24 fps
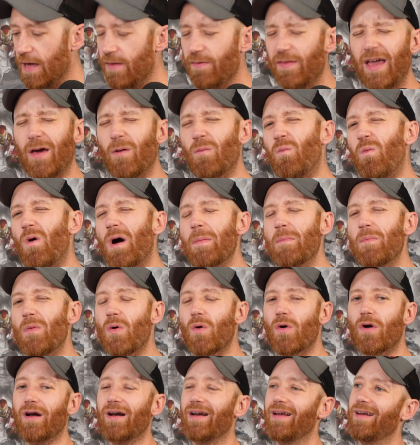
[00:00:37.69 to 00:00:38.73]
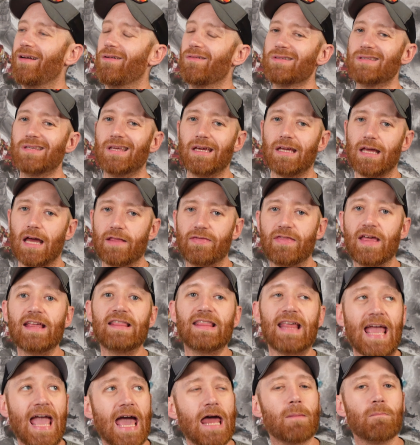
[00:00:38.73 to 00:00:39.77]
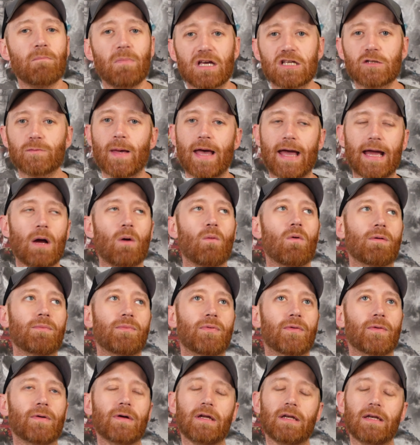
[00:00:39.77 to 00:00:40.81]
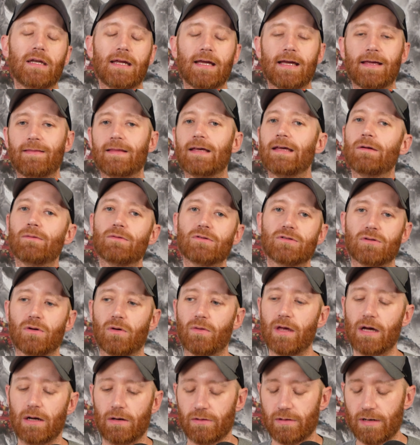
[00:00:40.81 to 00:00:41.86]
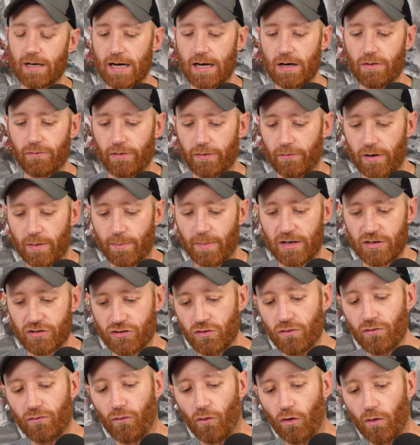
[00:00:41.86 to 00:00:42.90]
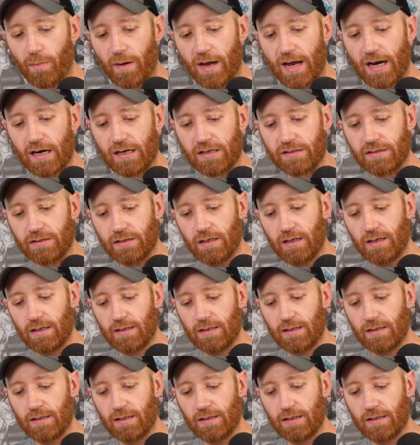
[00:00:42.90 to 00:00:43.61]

They had one more, and I was like, they, they had a mix pack at one point, and then it was sold out, and I didn't really want to buy two four packs.